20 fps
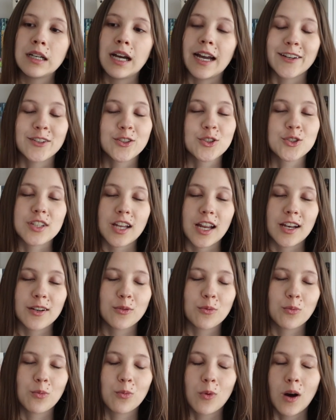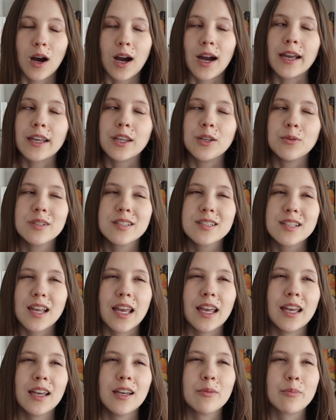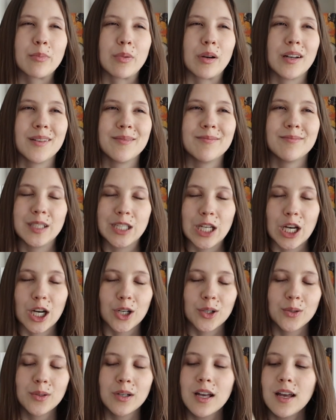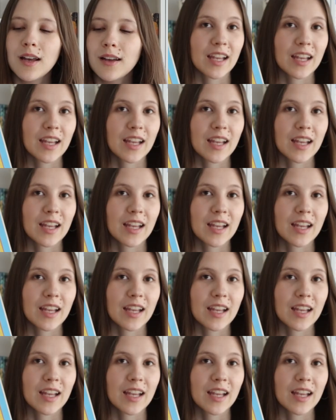I understand why you would say it, but no.